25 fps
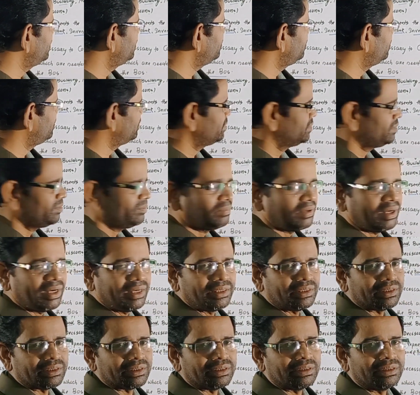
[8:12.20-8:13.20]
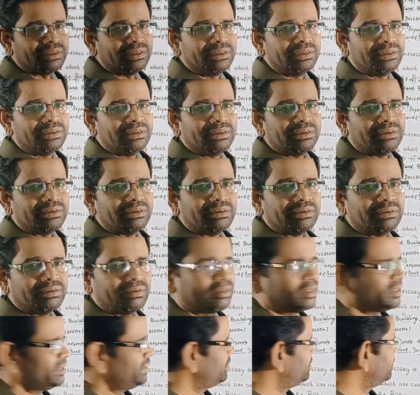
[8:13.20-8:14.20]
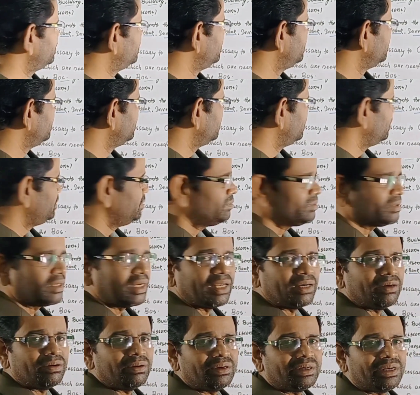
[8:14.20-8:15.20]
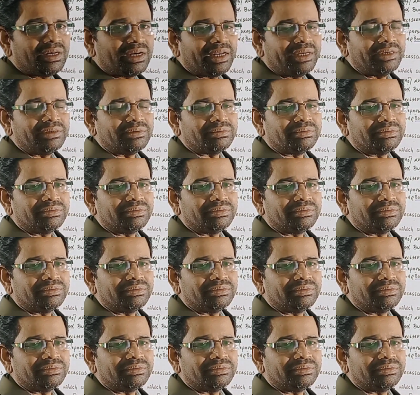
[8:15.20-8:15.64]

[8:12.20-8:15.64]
or the bike. Okay, you cannot drive